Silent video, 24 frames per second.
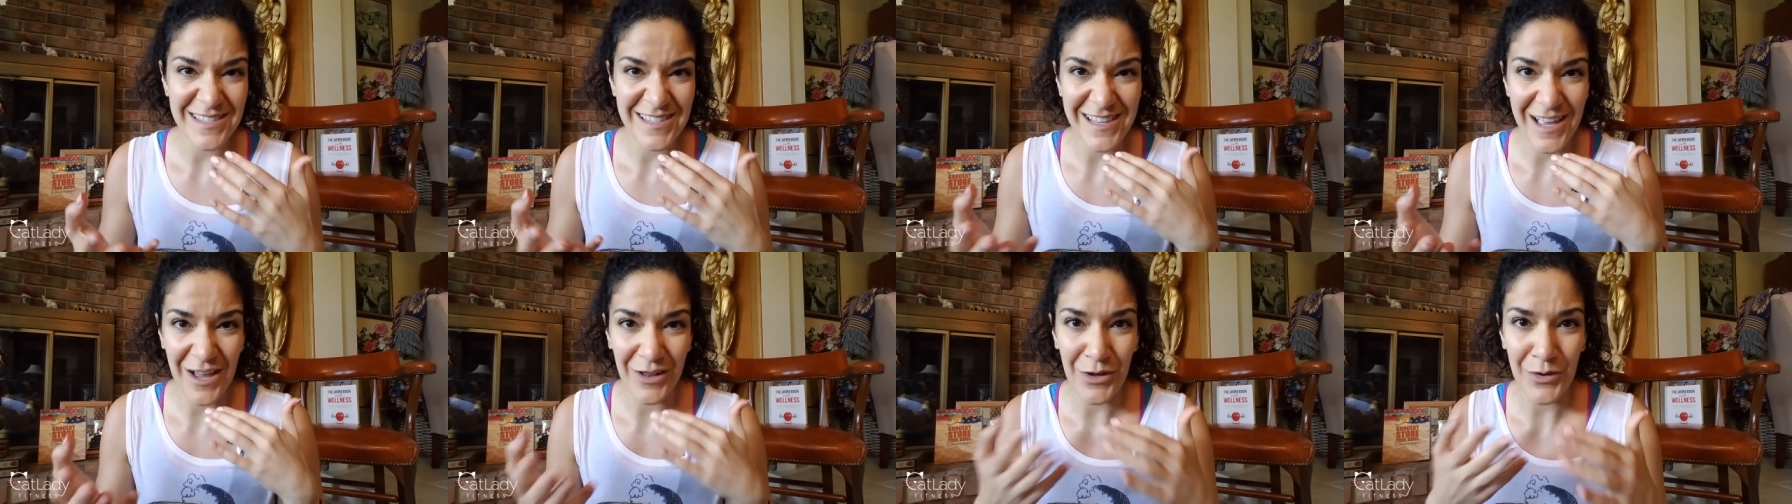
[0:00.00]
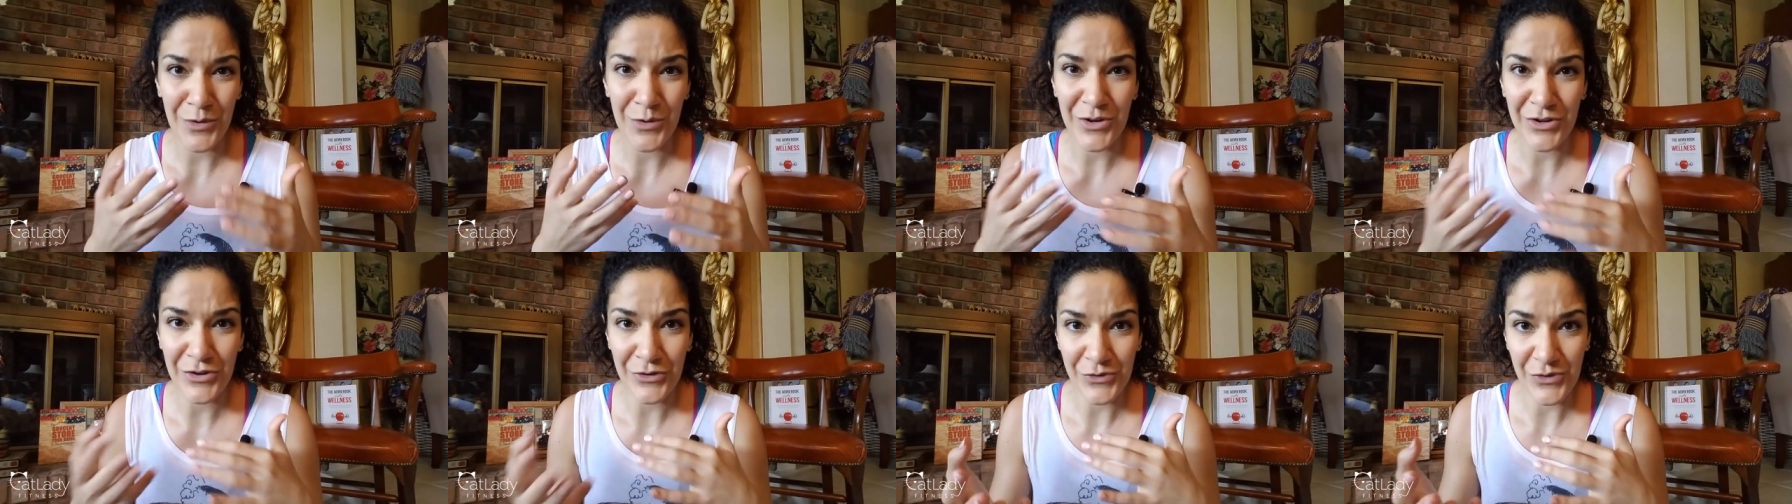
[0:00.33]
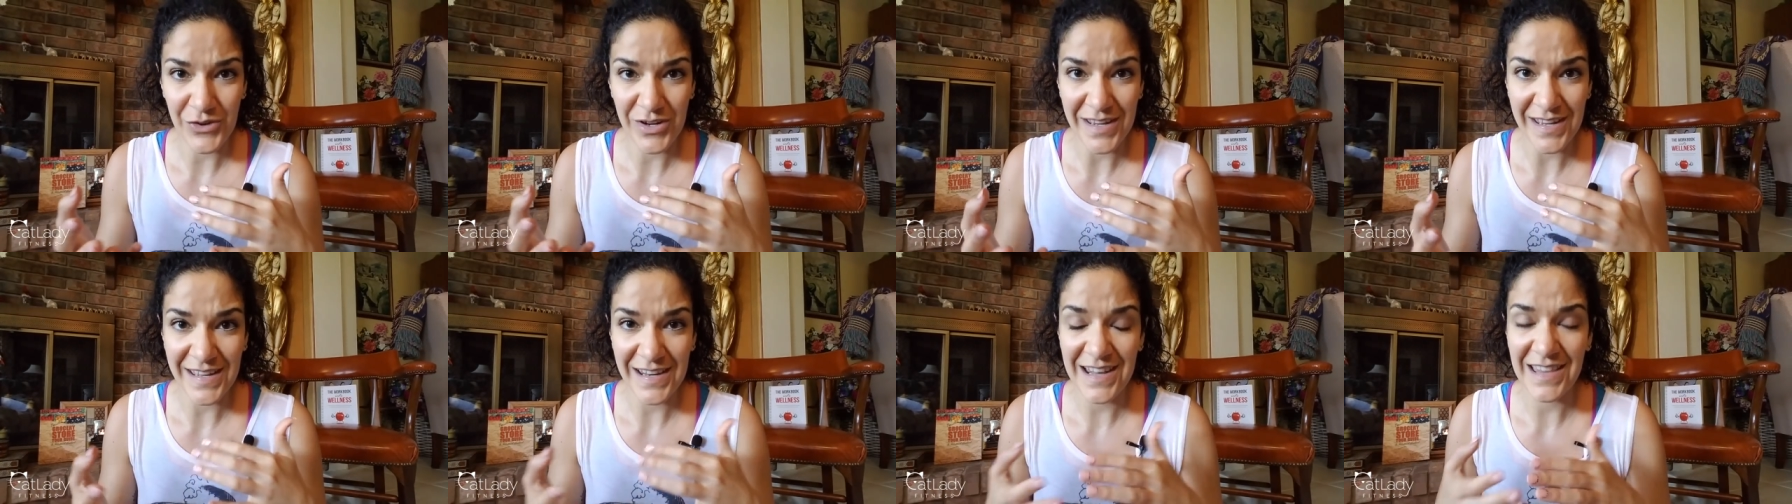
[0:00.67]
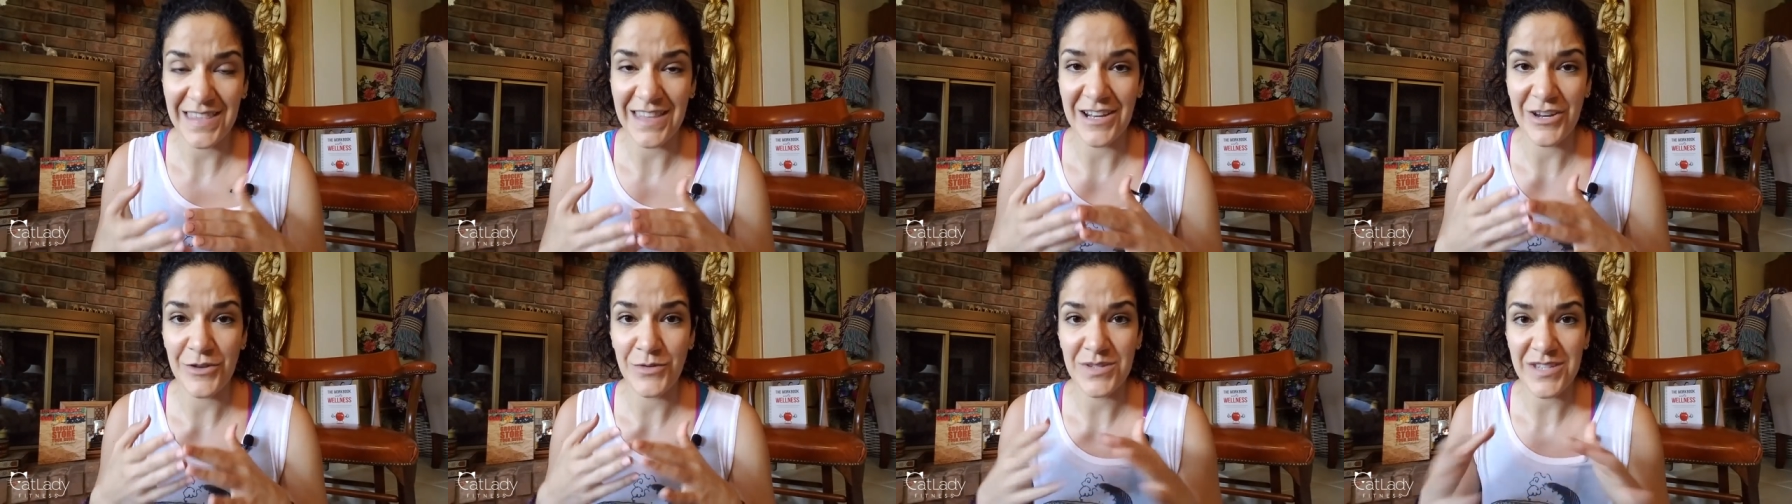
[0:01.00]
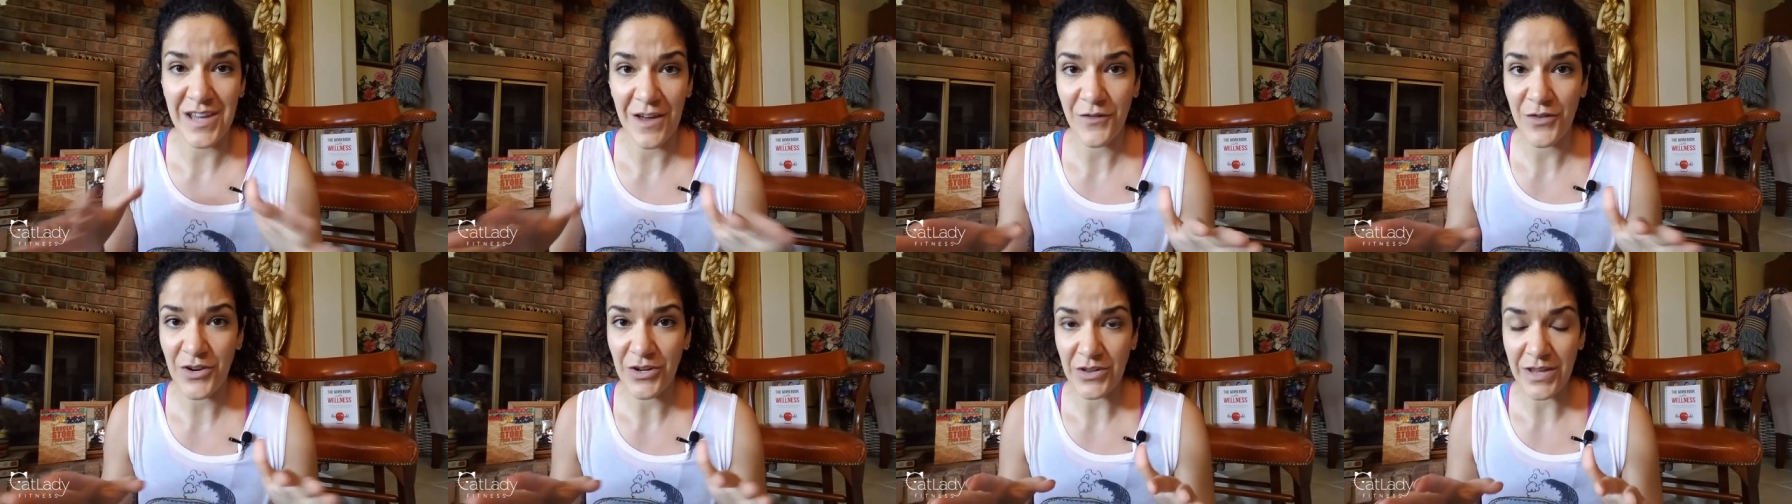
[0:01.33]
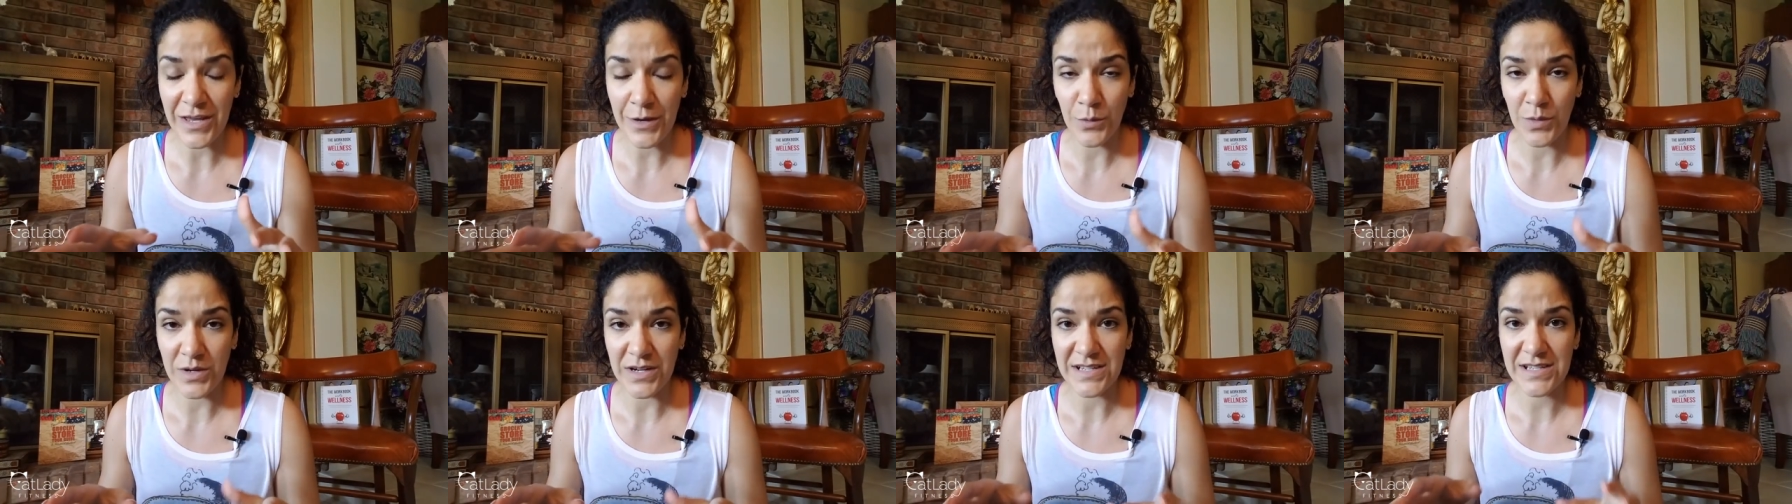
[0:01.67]
yellow or green and then you
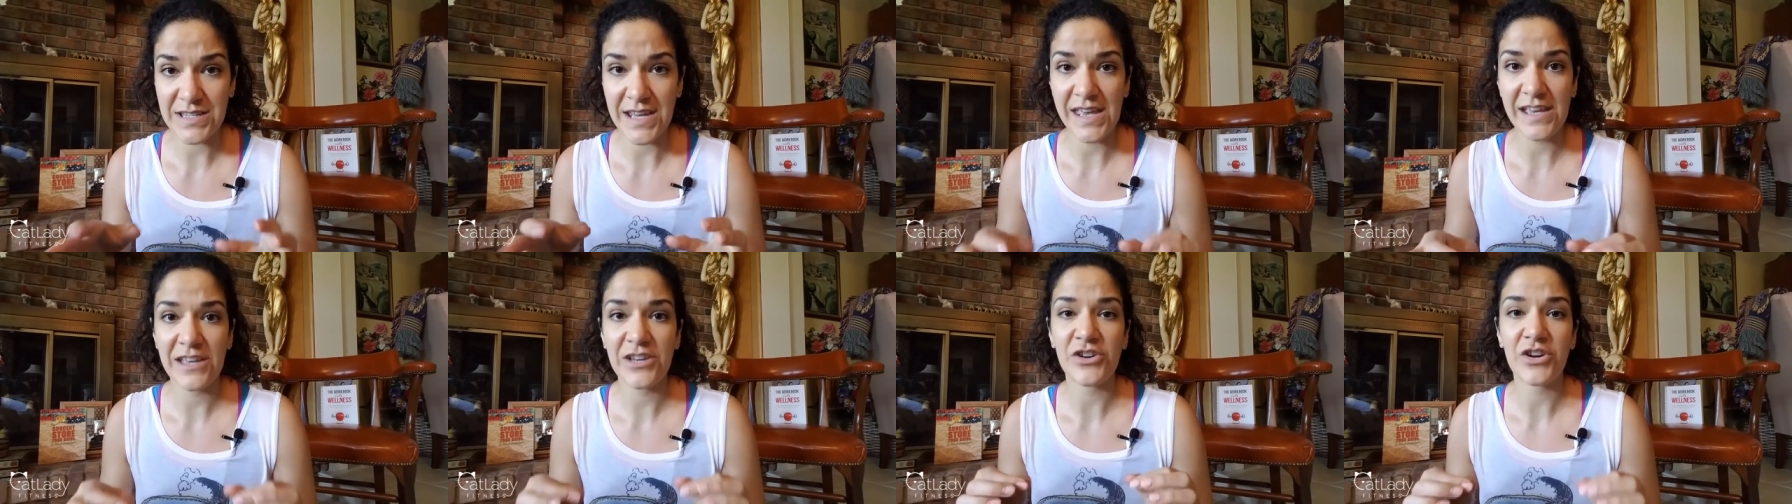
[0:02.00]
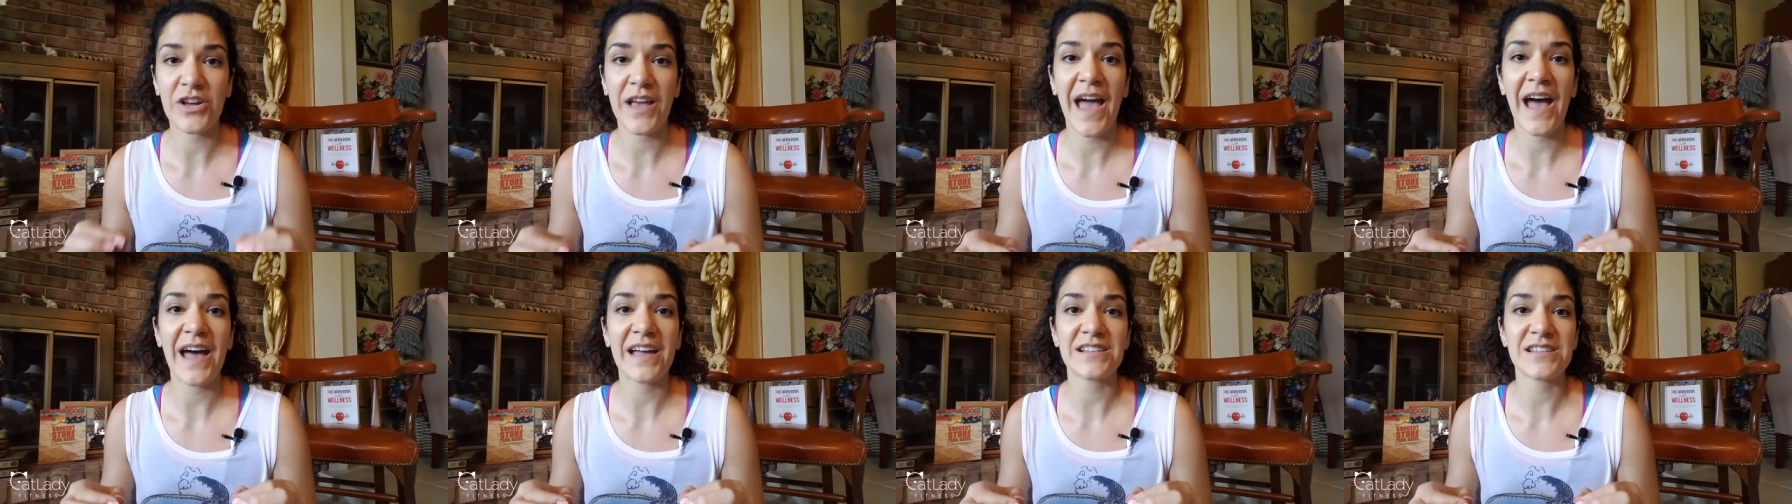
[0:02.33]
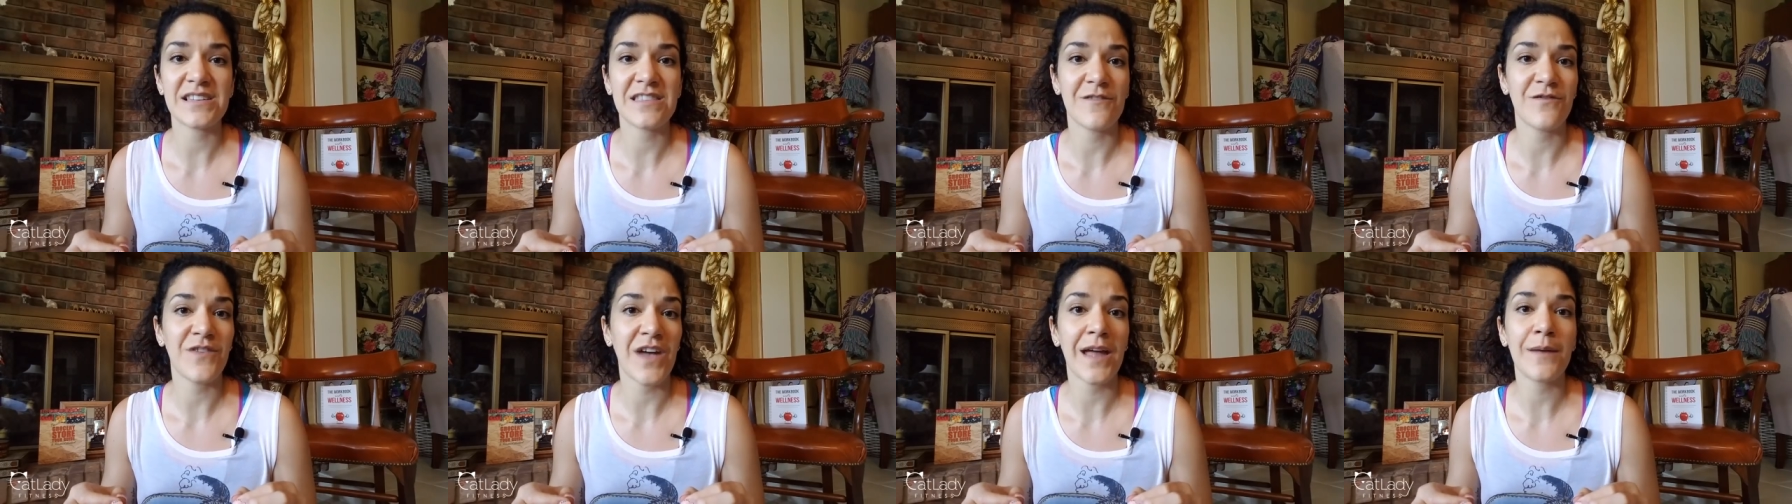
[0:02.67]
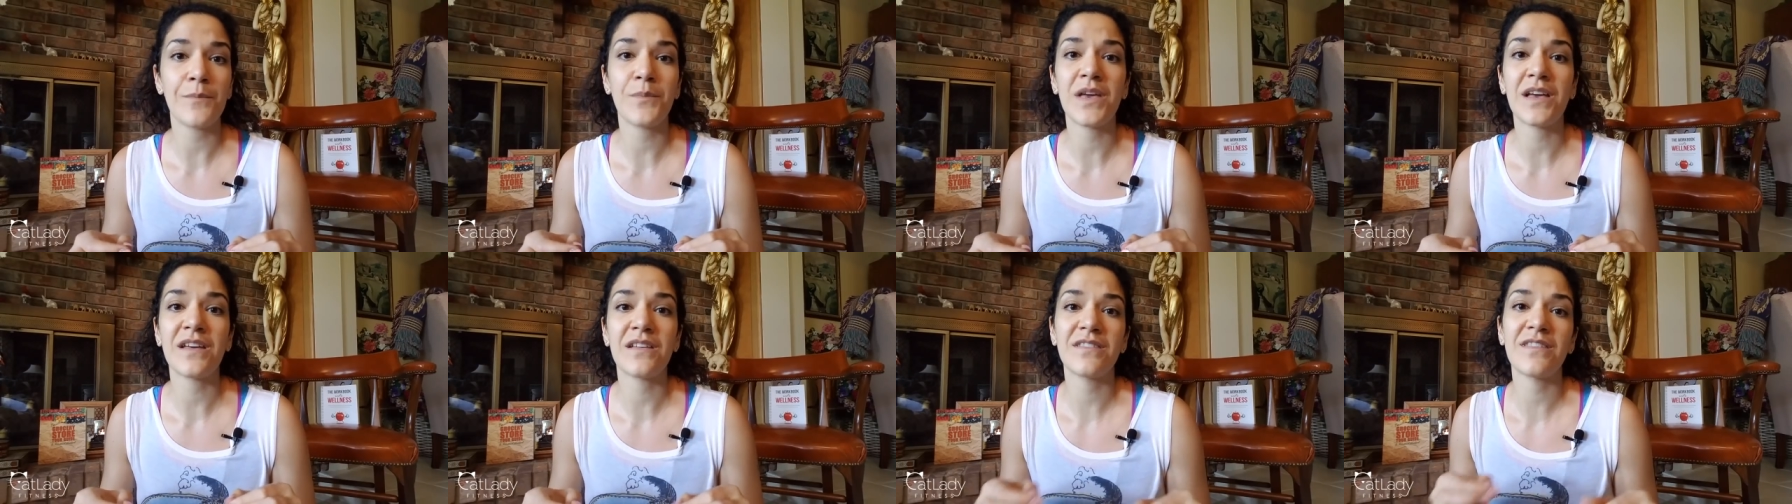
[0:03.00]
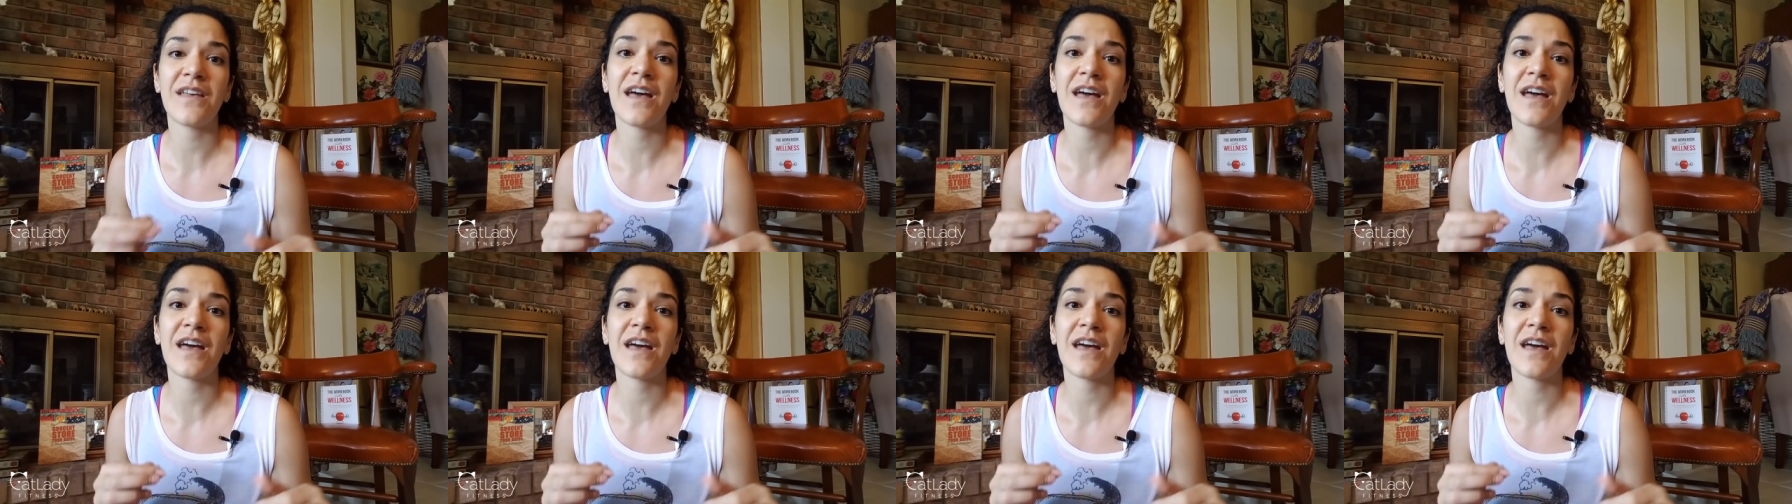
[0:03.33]
definitely want to take your cat to the vet because